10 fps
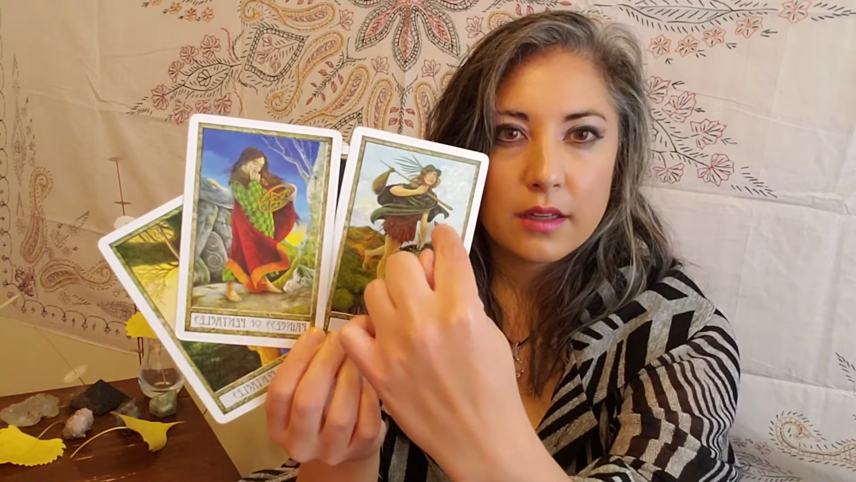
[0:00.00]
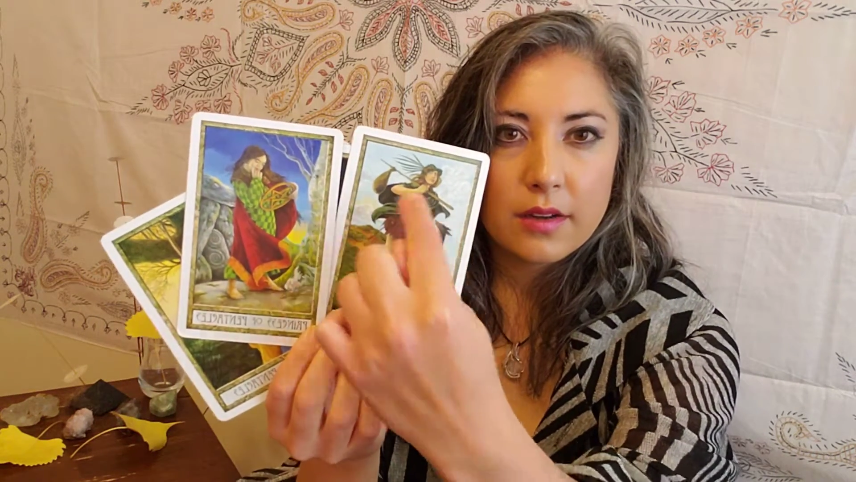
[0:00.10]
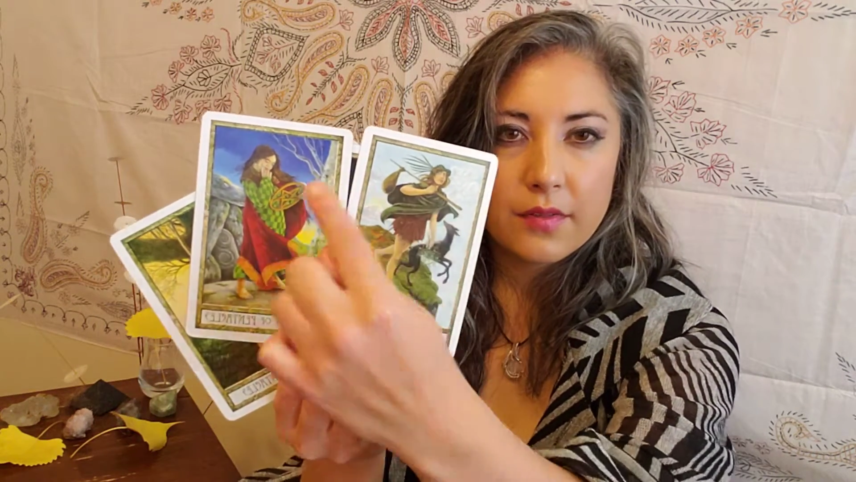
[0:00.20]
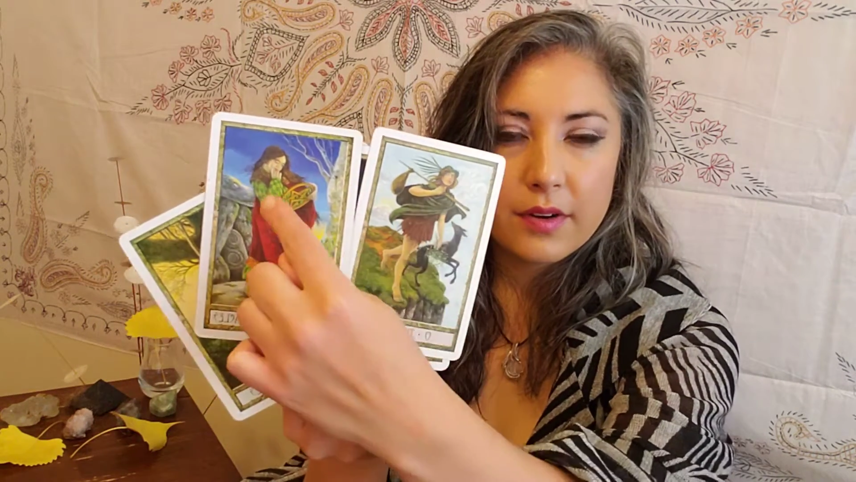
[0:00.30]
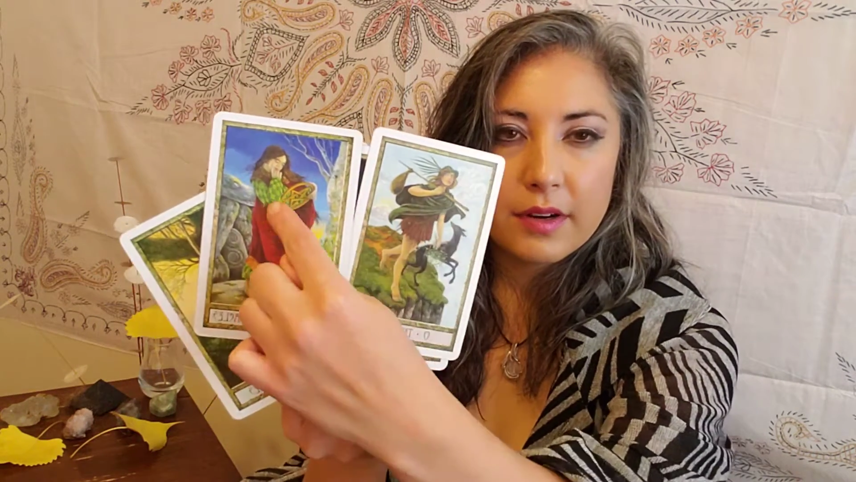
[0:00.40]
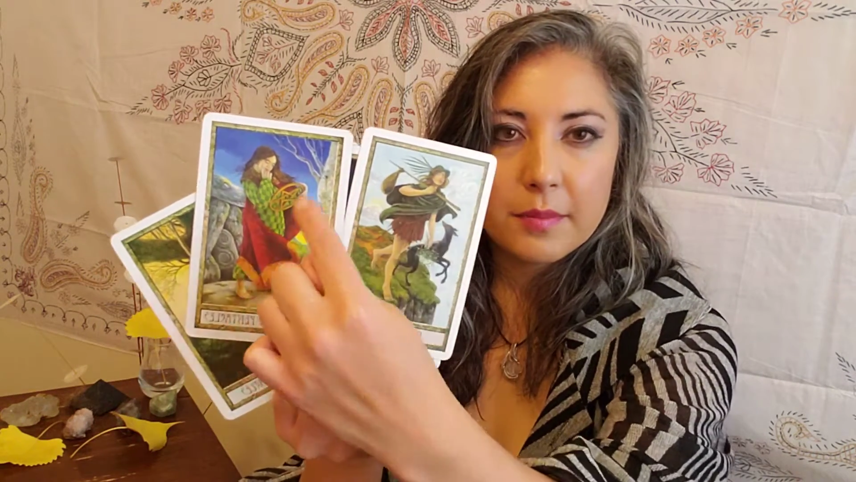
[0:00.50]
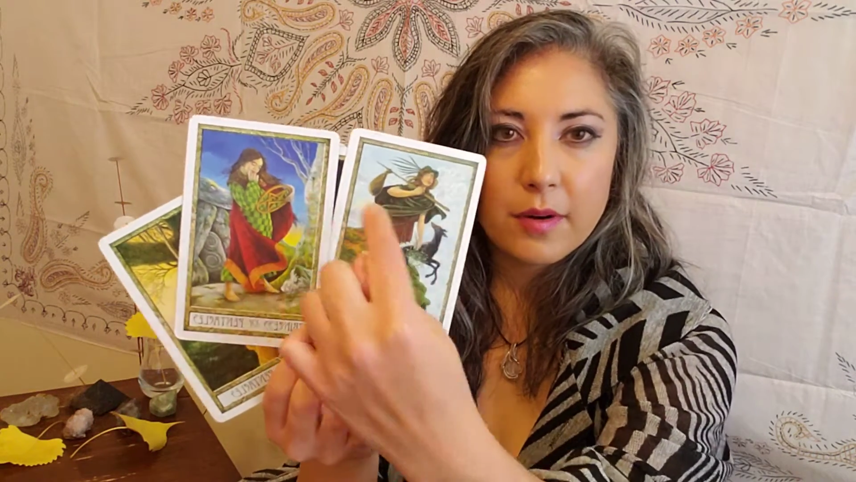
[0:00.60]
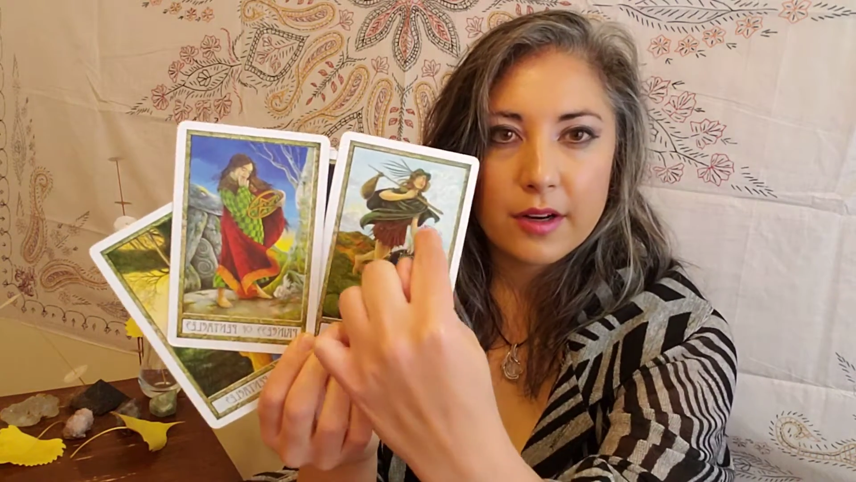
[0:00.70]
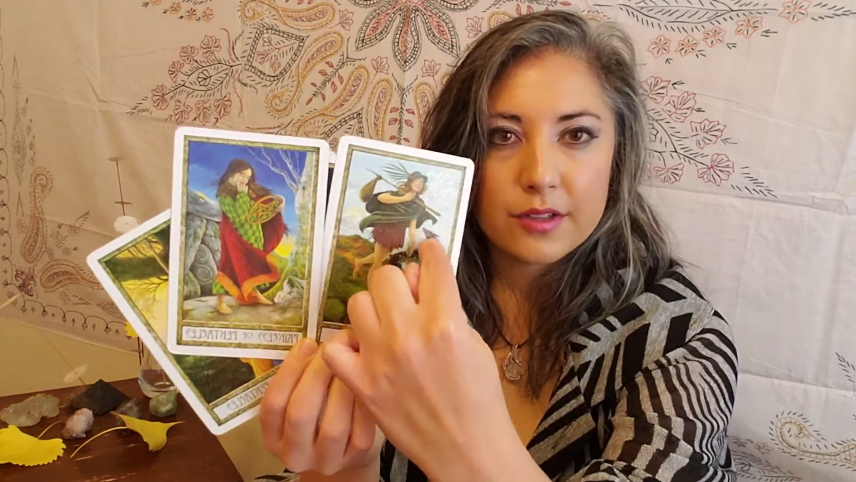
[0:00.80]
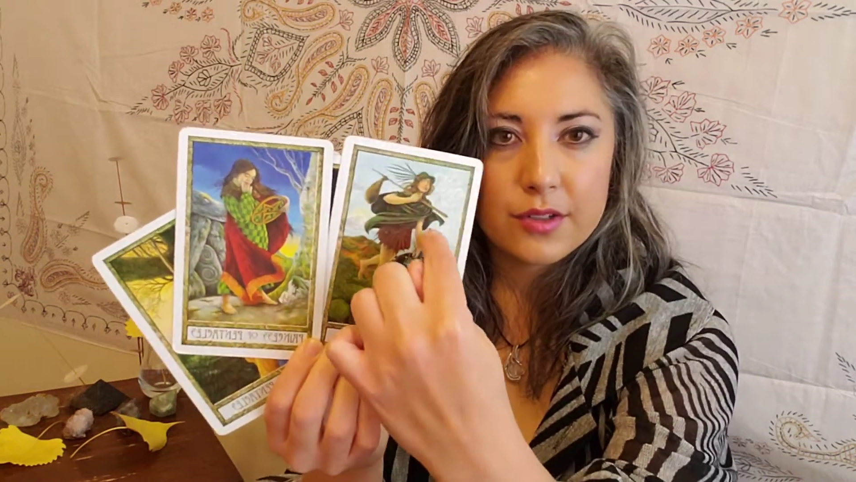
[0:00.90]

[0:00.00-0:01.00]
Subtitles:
a very marked